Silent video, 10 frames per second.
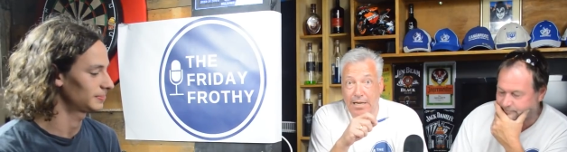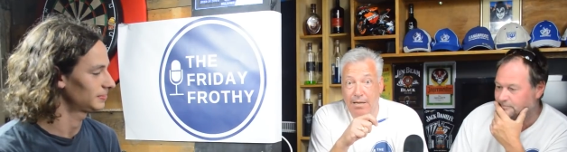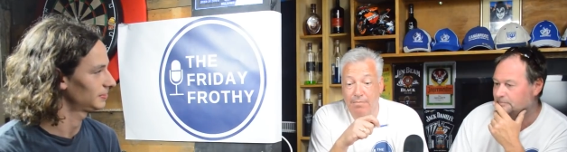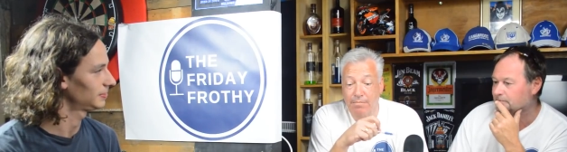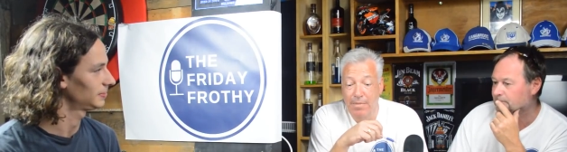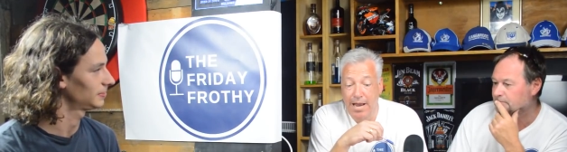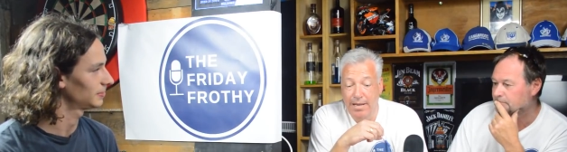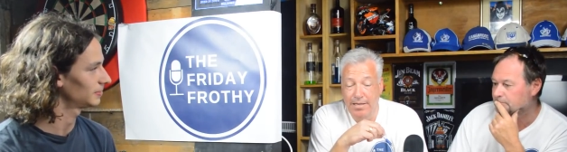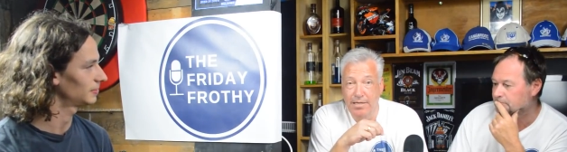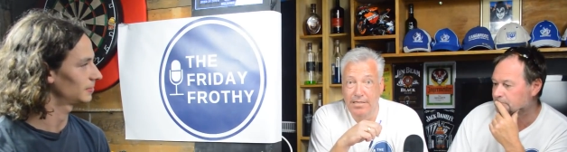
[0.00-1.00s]
Speaker 1: um,
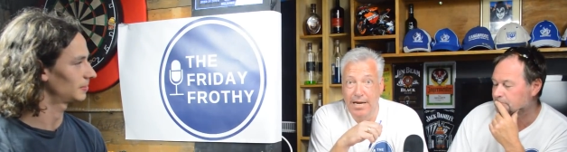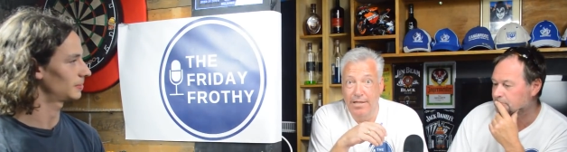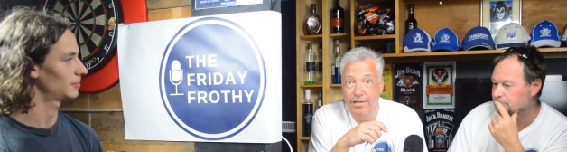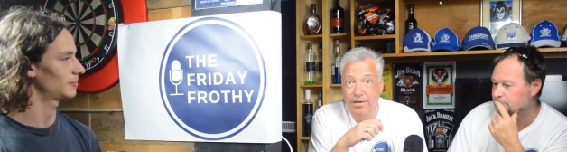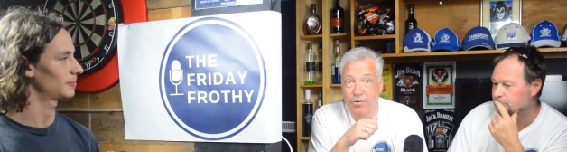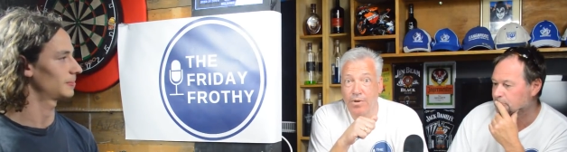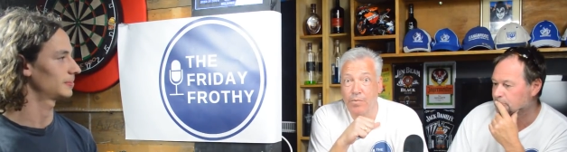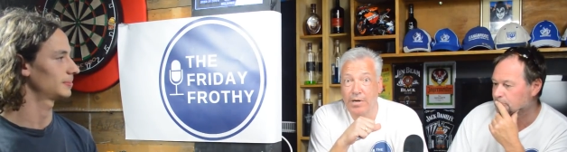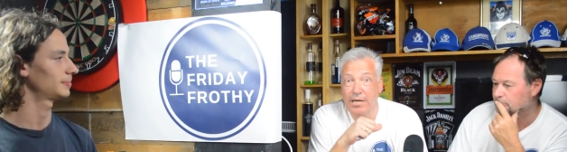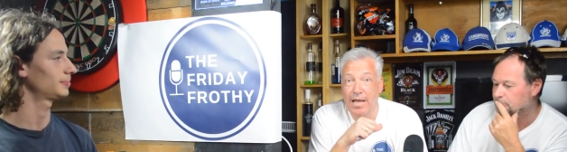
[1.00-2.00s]
Alex is out there
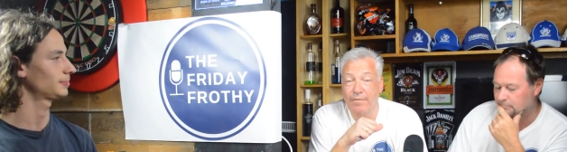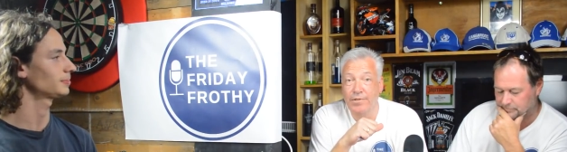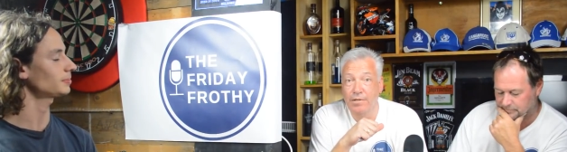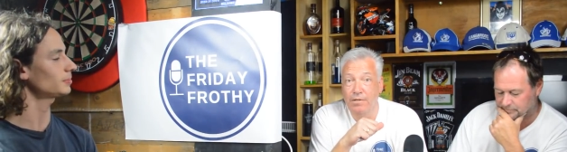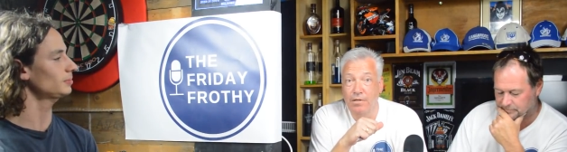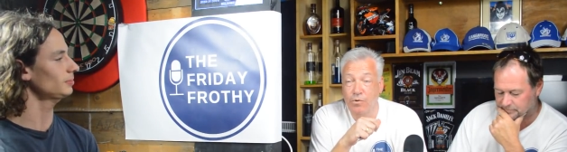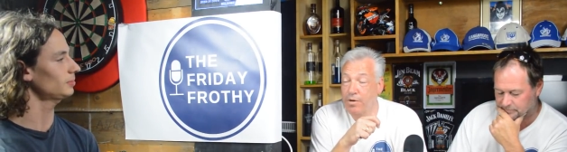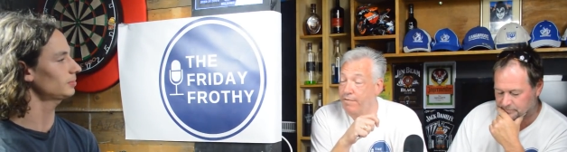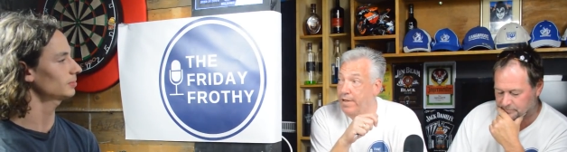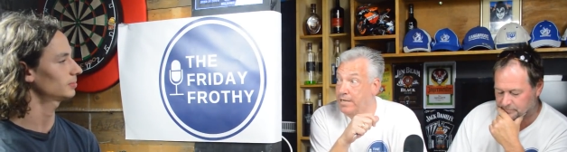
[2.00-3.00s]
doing what he loves and
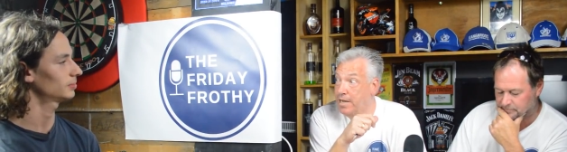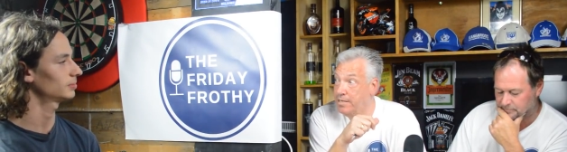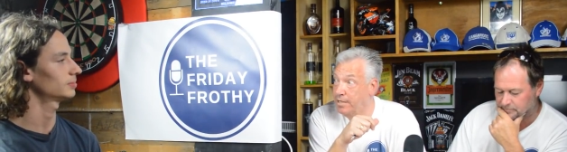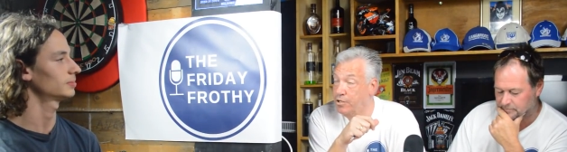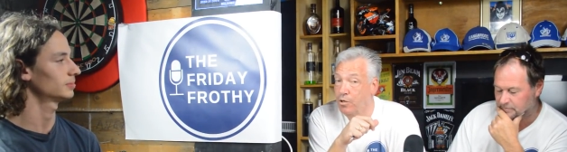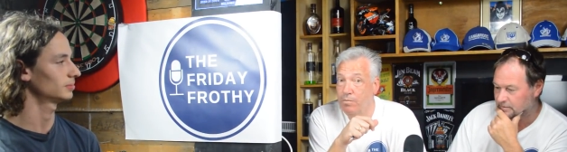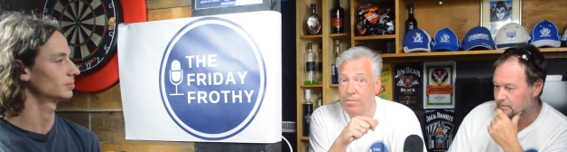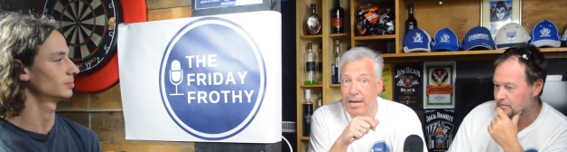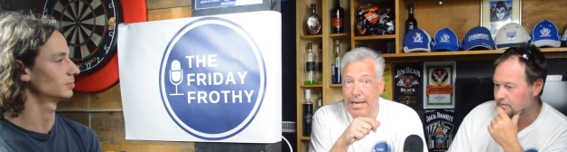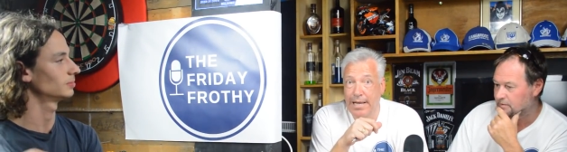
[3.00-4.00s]
doing a fantastic
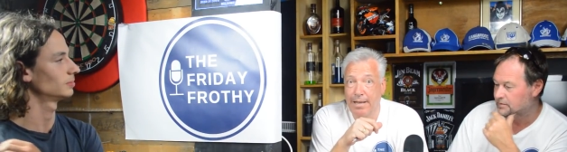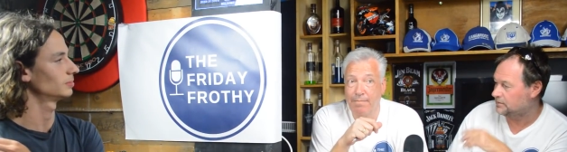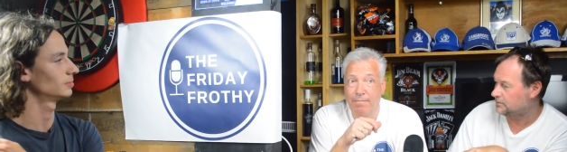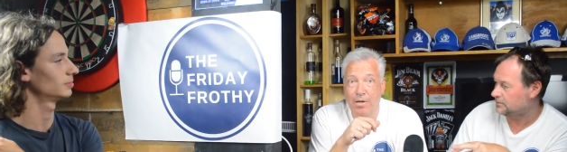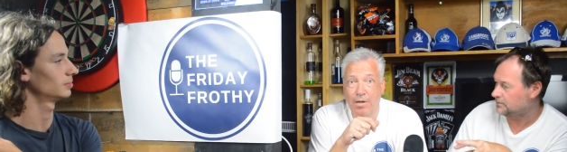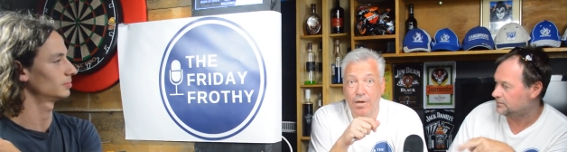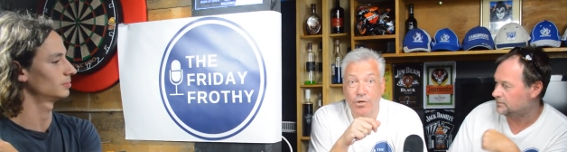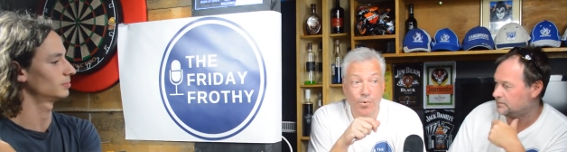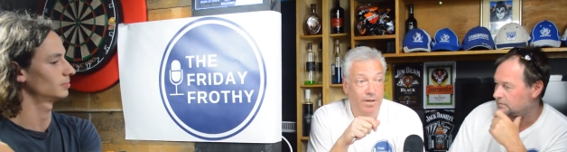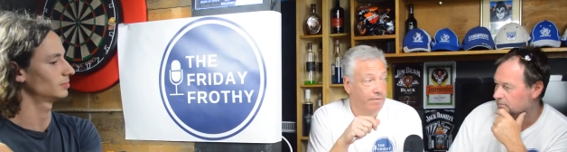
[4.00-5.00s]
job. Um,
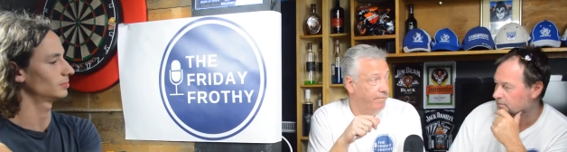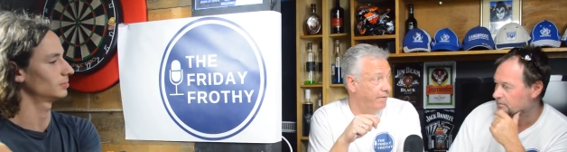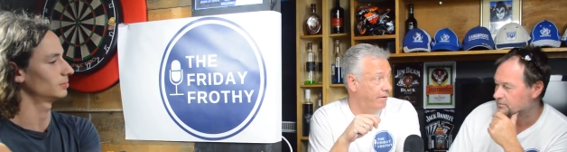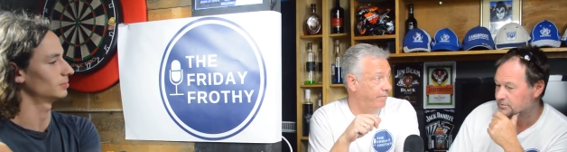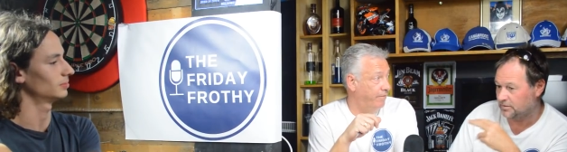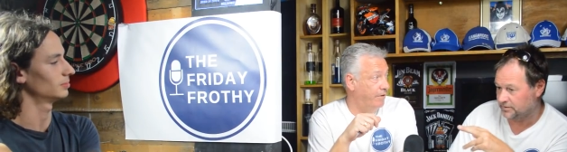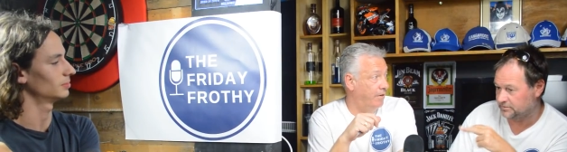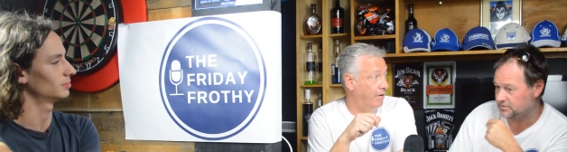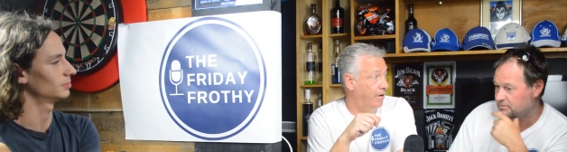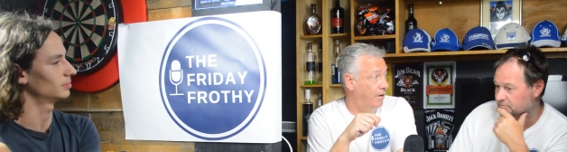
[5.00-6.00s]
doing it for.
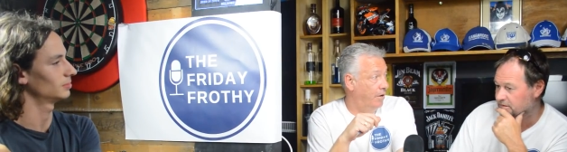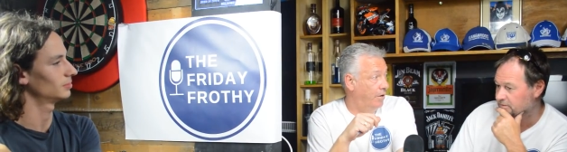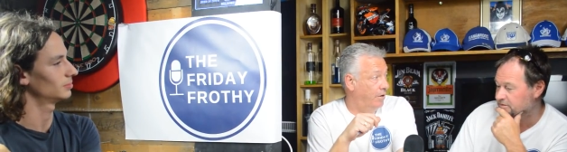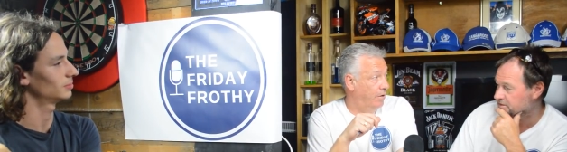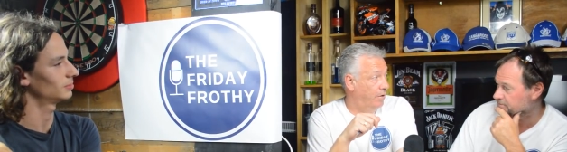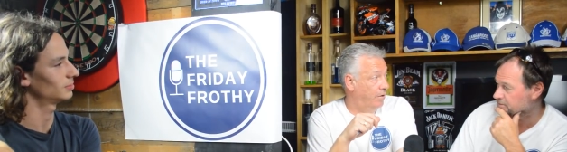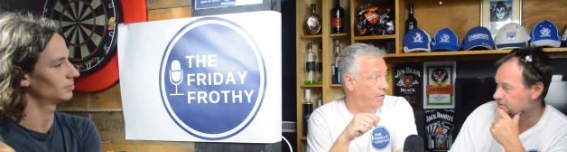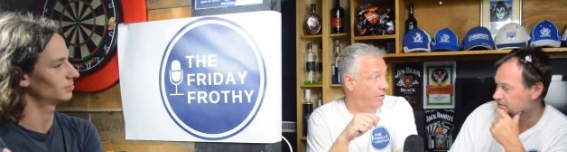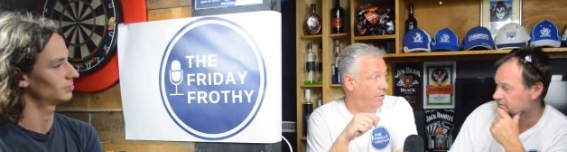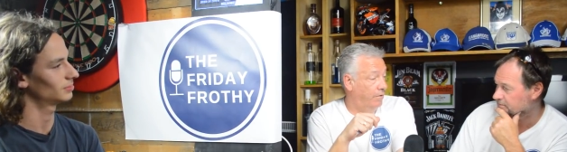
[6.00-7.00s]
for Do
Speaker 2: you want me to hold this up in
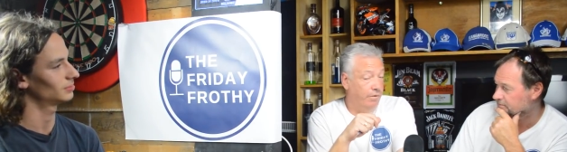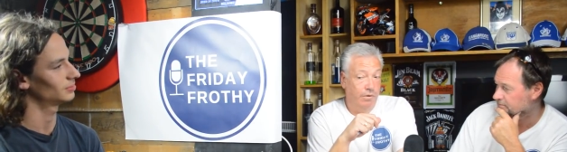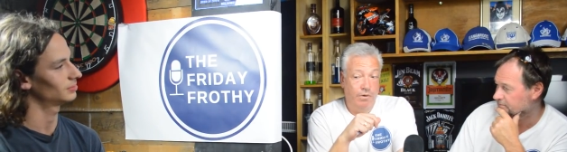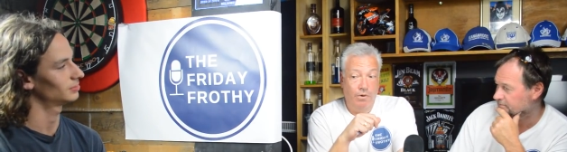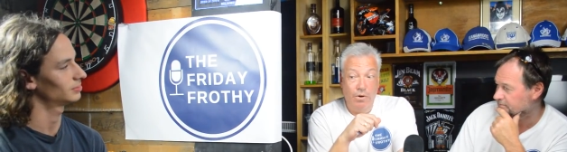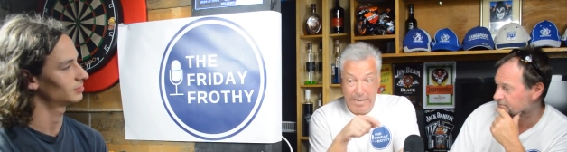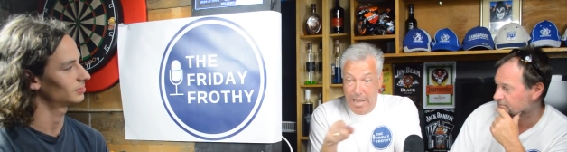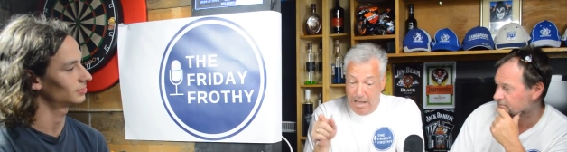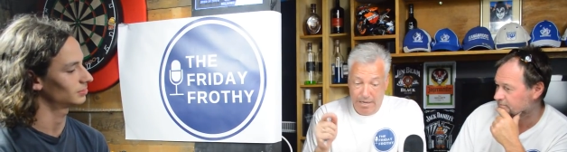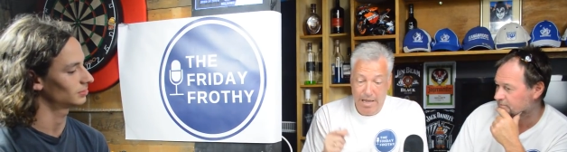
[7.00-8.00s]
a minute?
Speaker 1: Well,
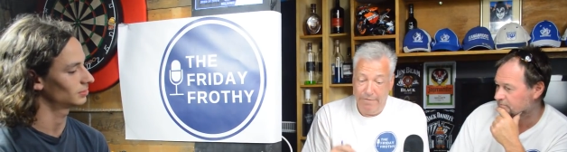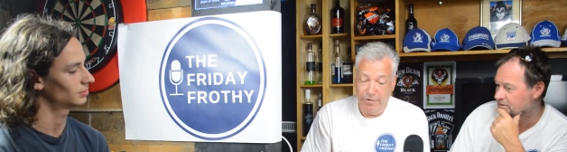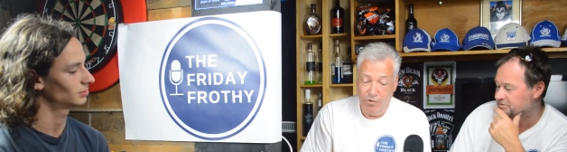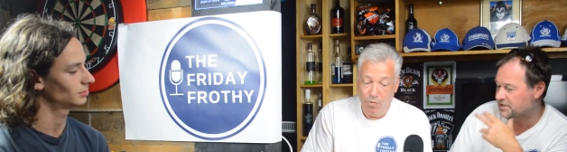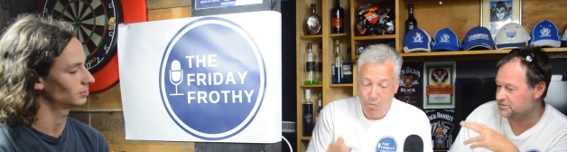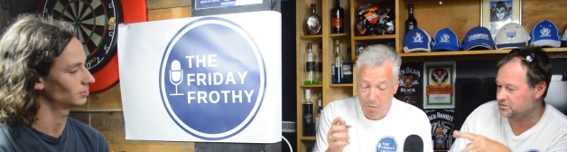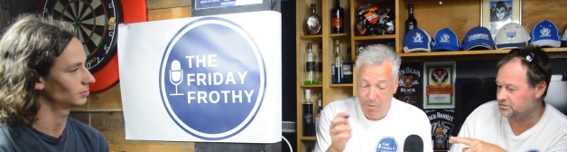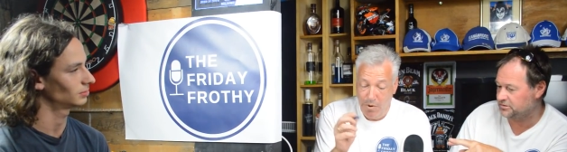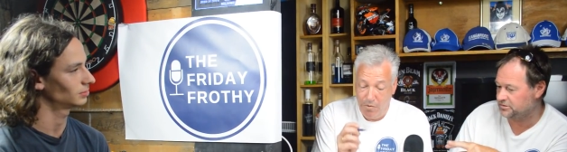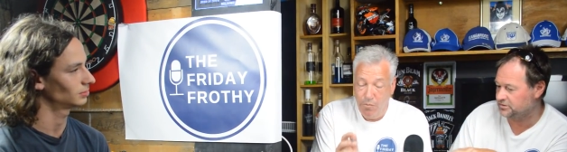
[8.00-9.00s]
yeah, yeah, for sure. Uh,
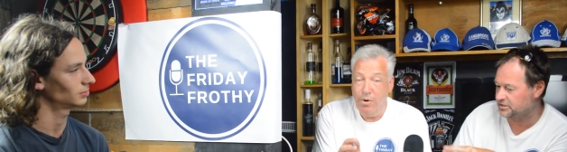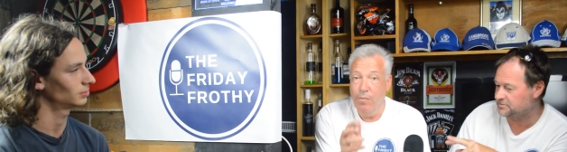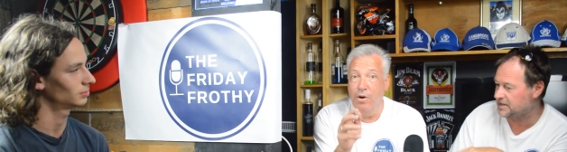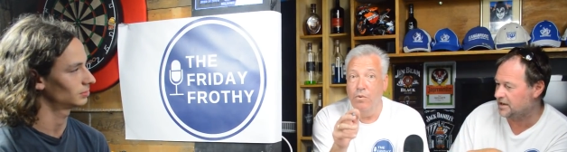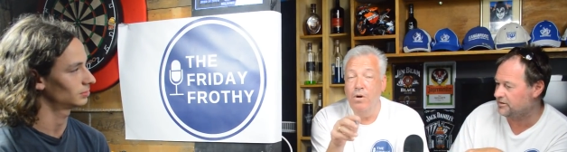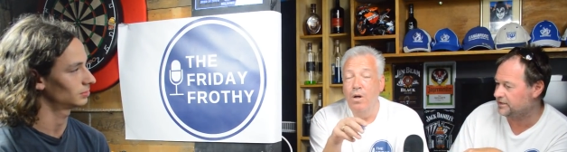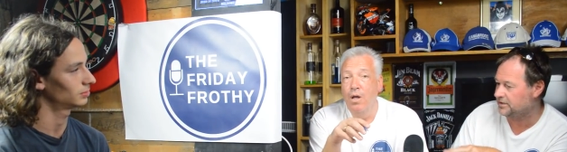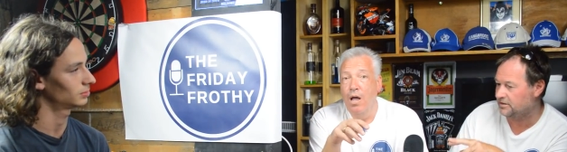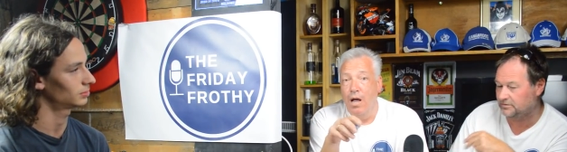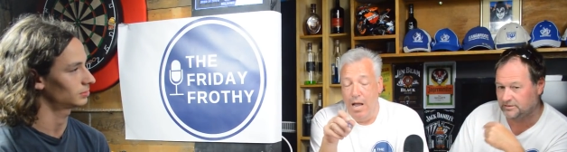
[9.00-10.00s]
you, we will. You keep we will.
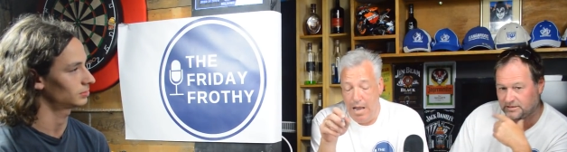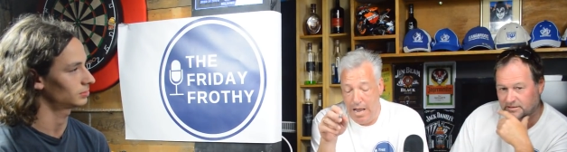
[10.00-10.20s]
going,
Speaker 2: and I'll